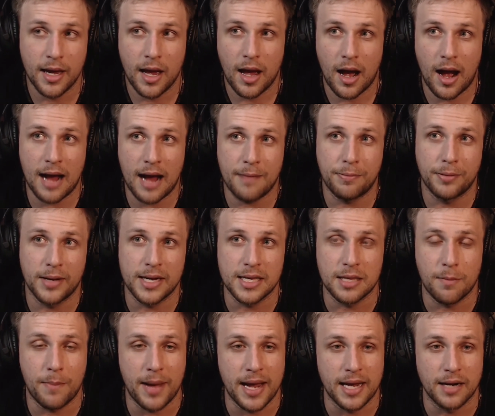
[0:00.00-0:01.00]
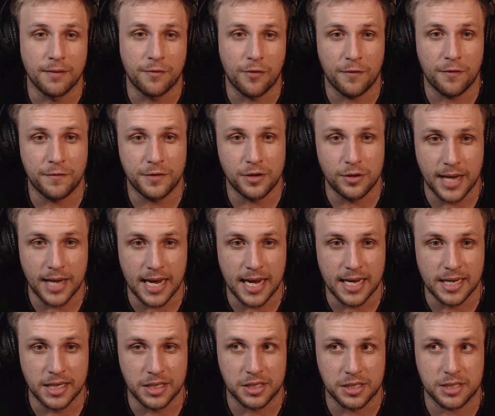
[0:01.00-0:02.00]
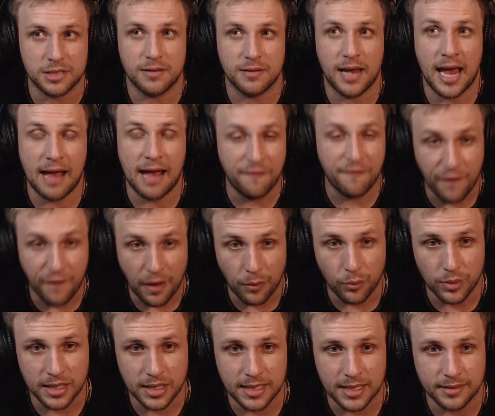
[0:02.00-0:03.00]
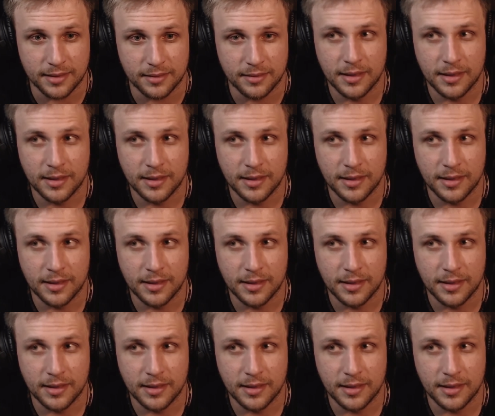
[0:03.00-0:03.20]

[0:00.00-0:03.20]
I played the beta for a few days, had fun with it,